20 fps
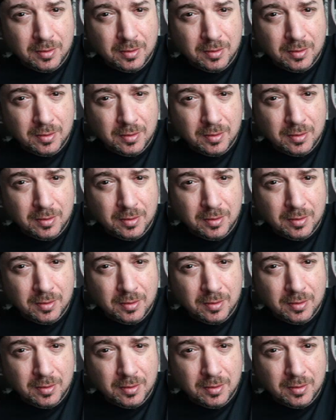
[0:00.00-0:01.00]

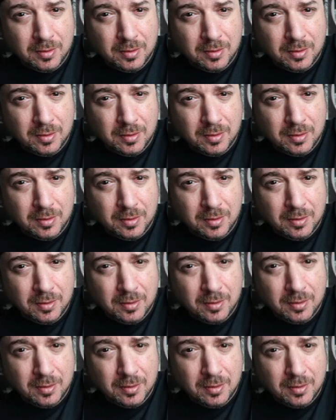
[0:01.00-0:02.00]

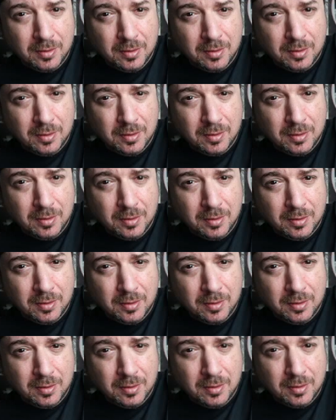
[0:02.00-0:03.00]

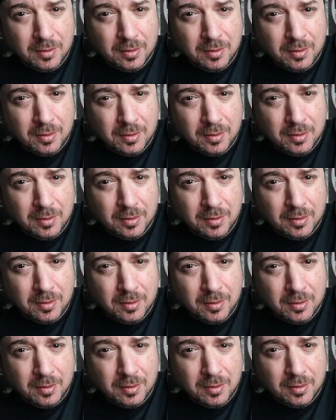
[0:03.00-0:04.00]

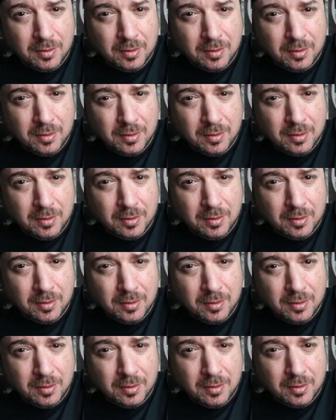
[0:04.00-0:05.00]

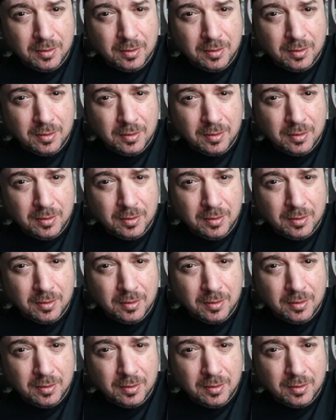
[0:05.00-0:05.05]
The person shown says nothing.